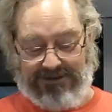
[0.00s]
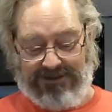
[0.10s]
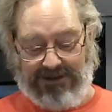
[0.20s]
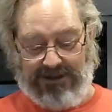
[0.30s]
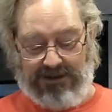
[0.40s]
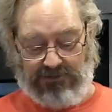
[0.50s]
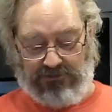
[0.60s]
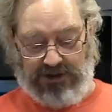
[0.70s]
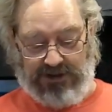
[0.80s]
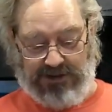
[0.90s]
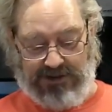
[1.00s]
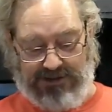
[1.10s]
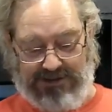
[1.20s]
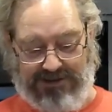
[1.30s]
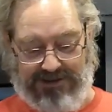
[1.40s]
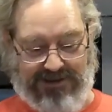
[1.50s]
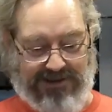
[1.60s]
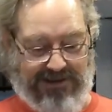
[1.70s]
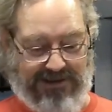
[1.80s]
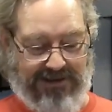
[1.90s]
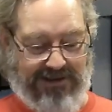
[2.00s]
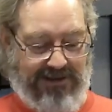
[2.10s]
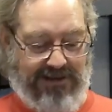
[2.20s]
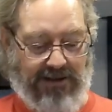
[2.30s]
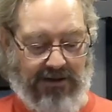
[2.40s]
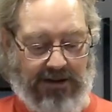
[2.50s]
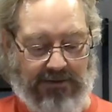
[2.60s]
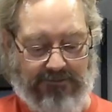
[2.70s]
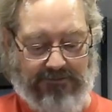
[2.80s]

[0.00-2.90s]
Yeah, he's drinking. All right.